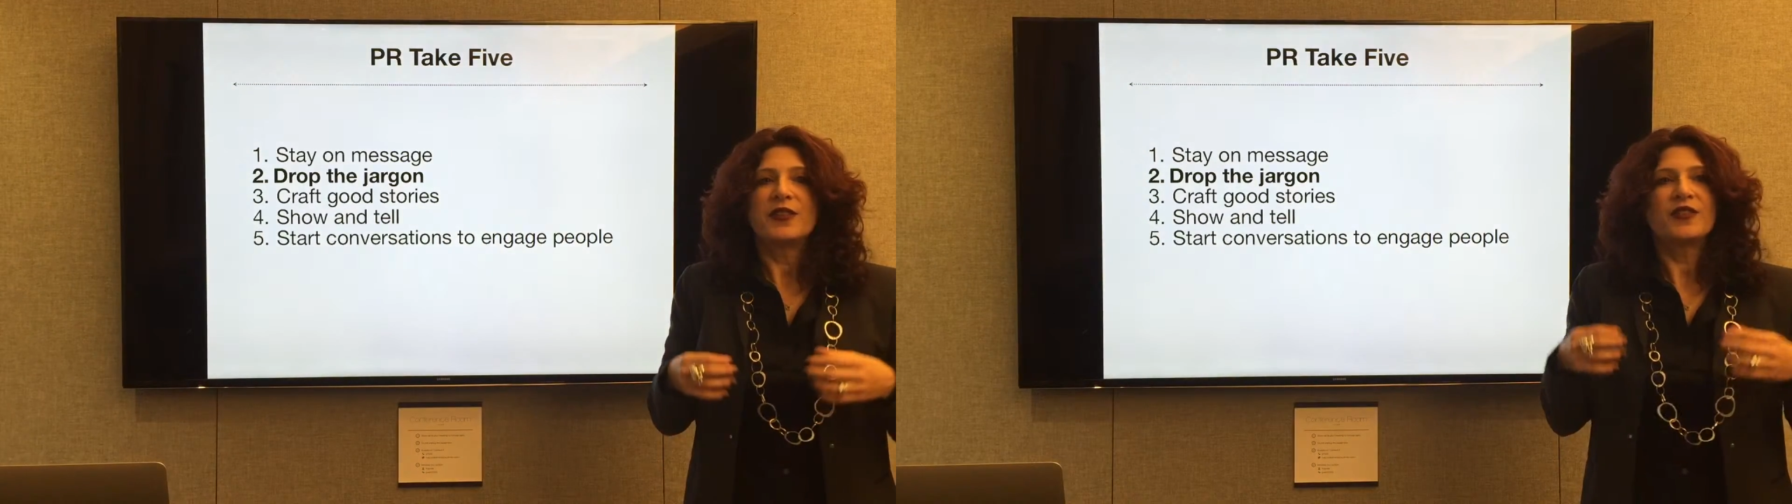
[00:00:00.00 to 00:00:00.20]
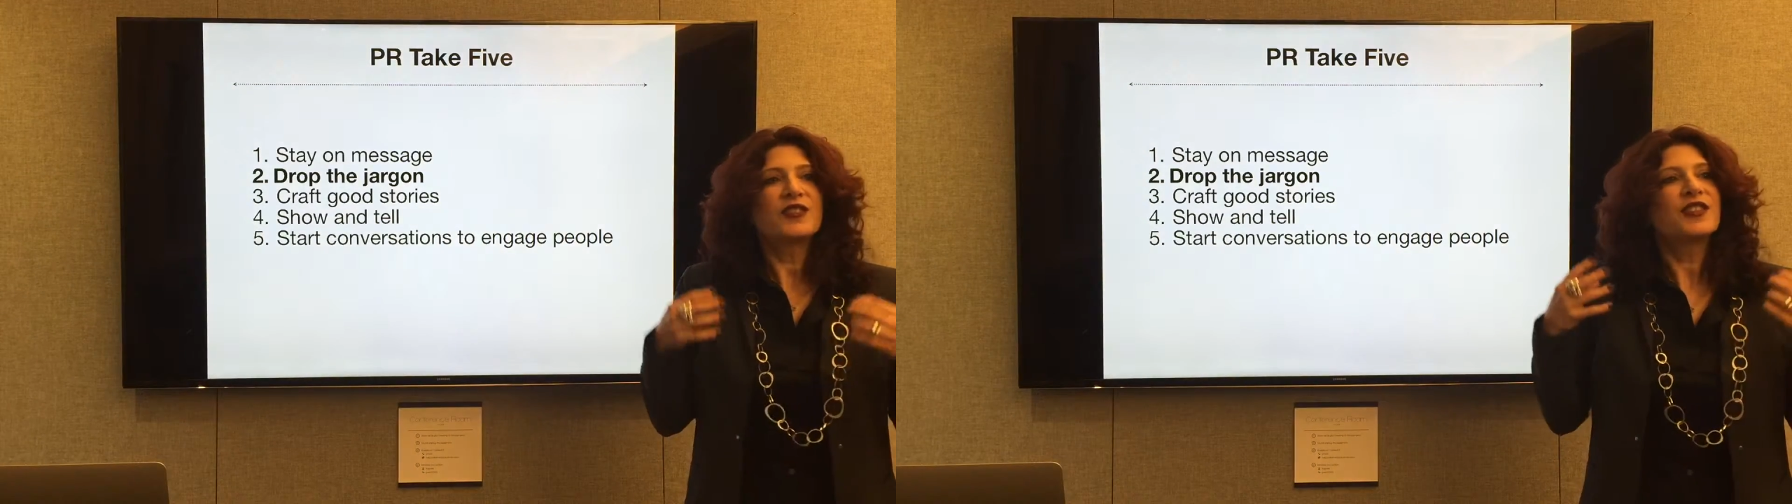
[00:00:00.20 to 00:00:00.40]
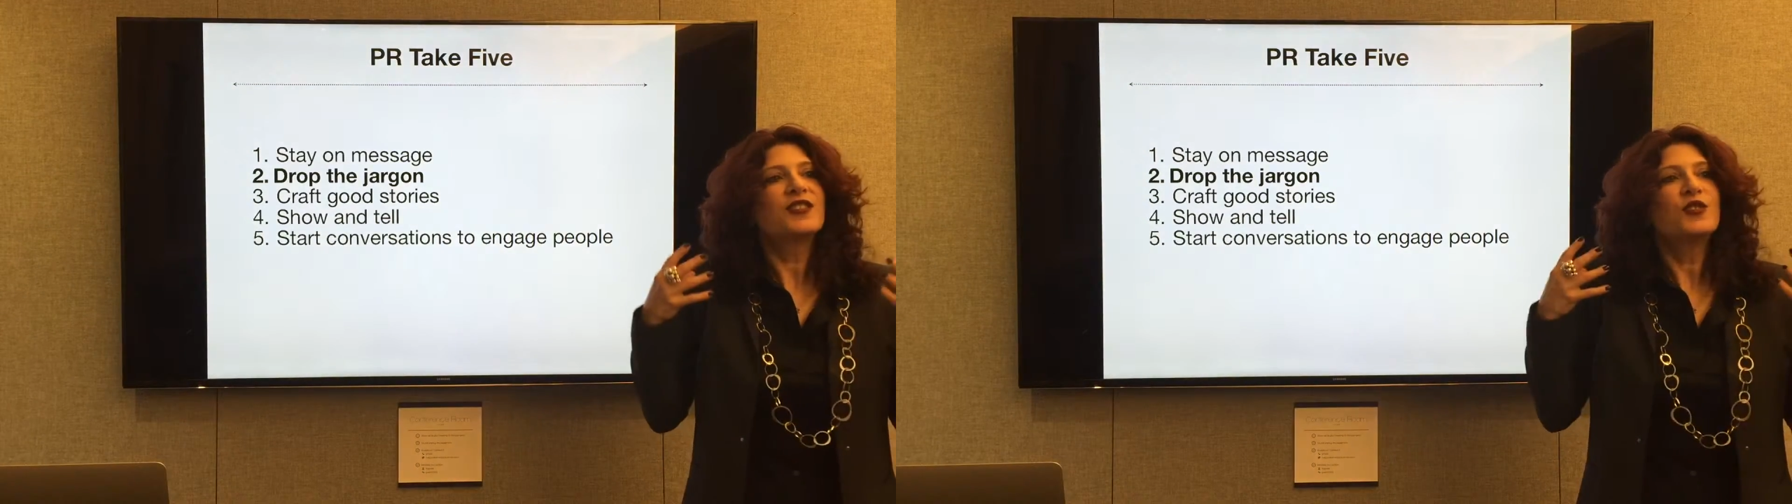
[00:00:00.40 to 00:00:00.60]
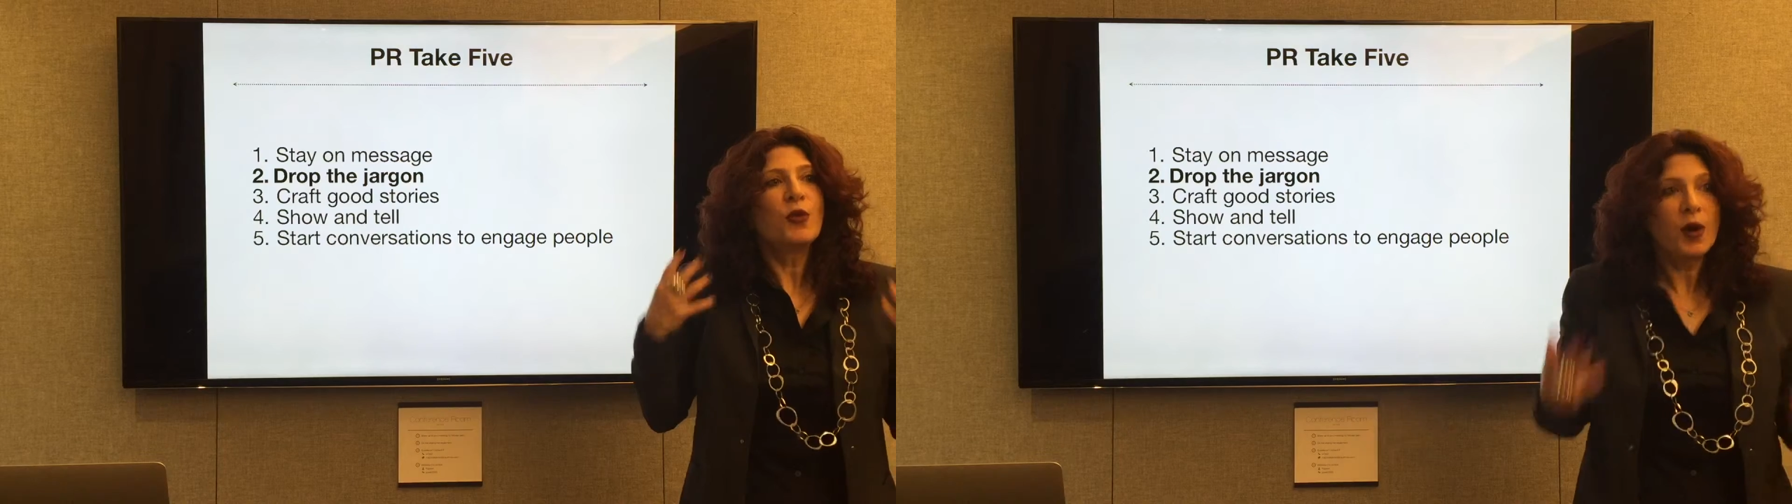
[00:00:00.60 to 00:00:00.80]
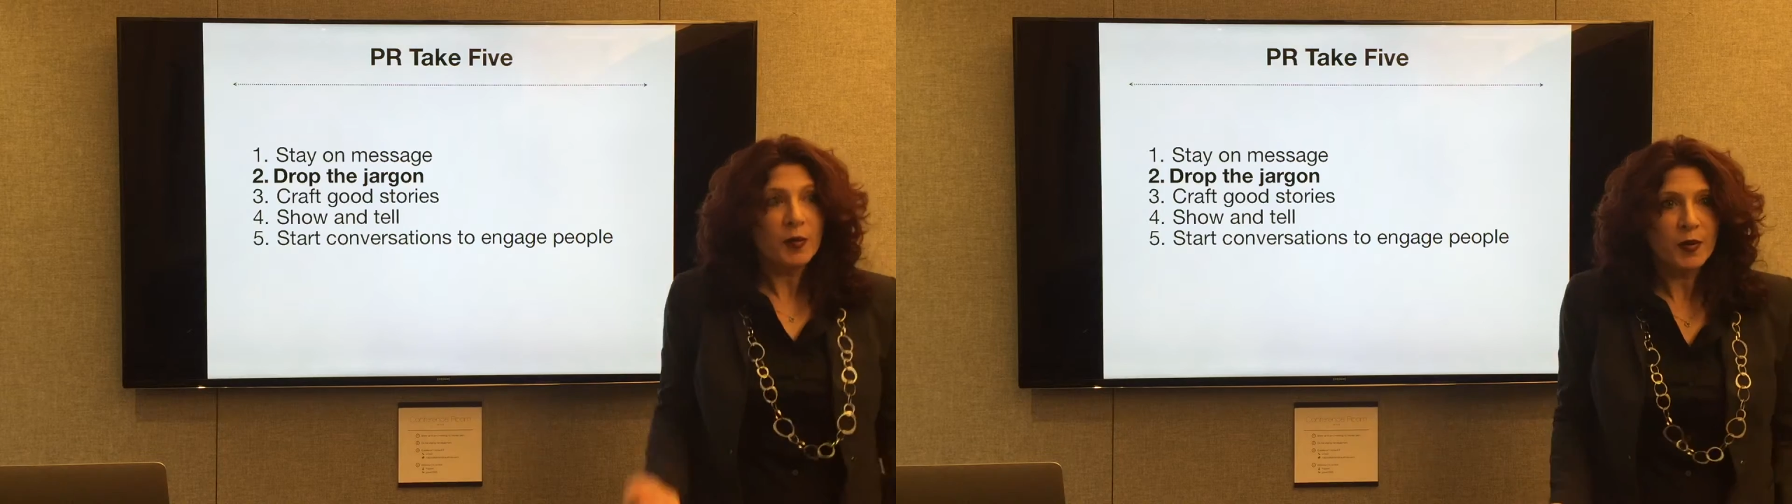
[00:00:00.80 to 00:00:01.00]
they're just
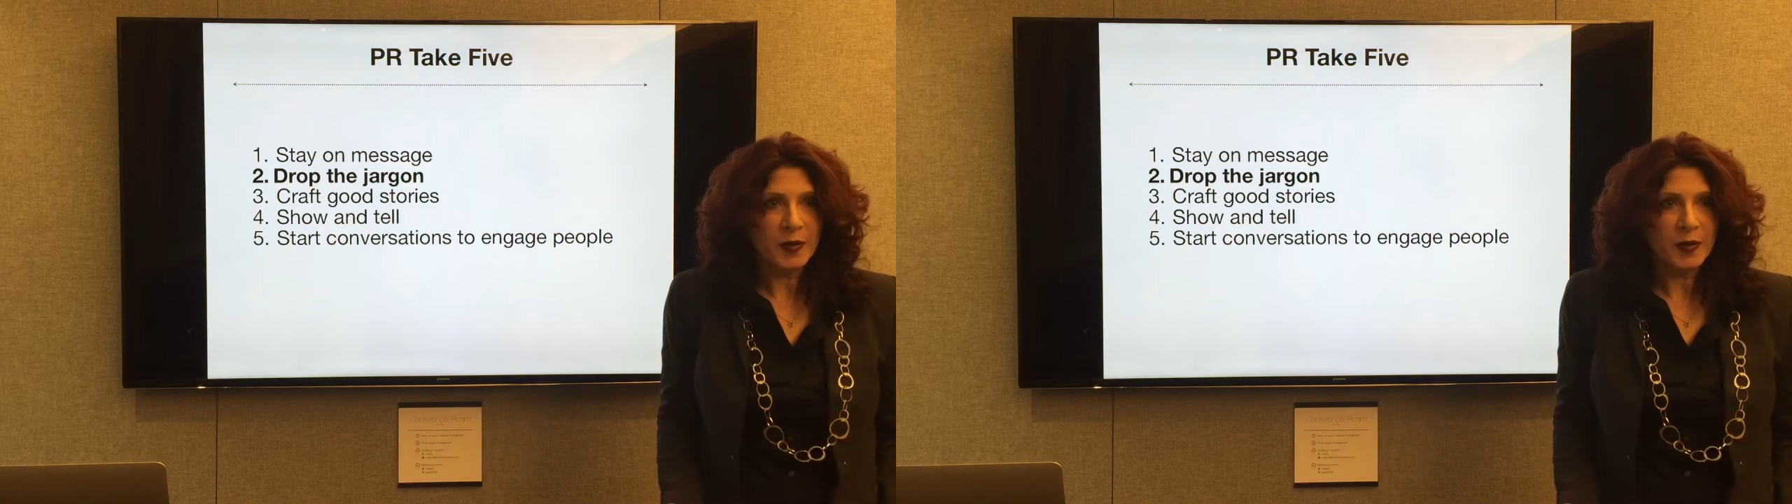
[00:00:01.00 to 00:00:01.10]
normal